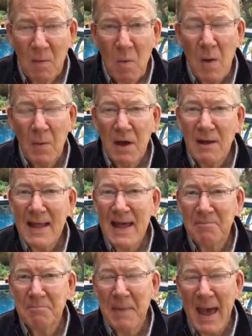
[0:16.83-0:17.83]
Well, we all
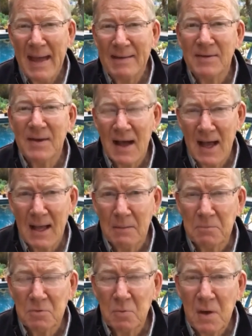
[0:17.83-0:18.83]
have bad
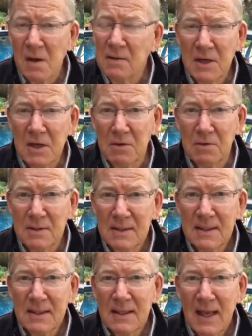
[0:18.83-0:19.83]
times. We all do.
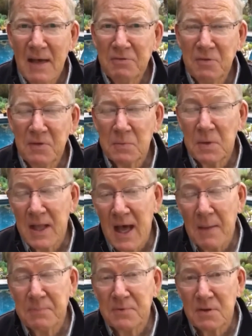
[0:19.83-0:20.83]
Life's filled with
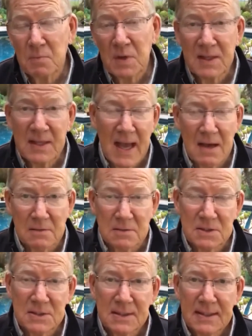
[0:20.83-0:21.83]
ups and with
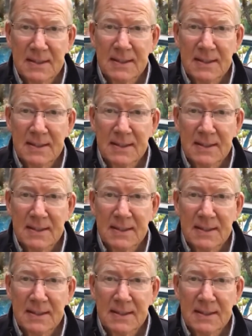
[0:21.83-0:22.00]
downs.